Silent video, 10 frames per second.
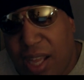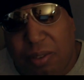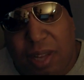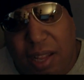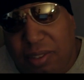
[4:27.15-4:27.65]

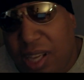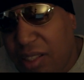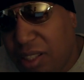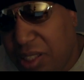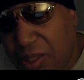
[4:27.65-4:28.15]
I don't have
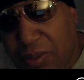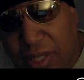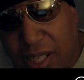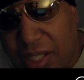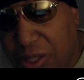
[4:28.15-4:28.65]
time to deal with
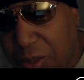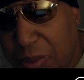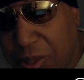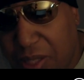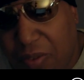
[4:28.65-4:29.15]
all that
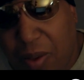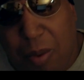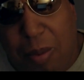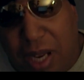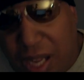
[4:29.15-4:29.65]
stupid stuff. I
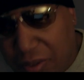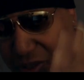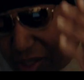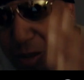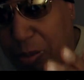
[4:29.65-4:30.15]
want my life
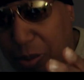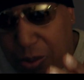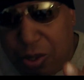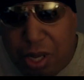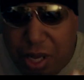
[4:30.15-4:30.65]
simple.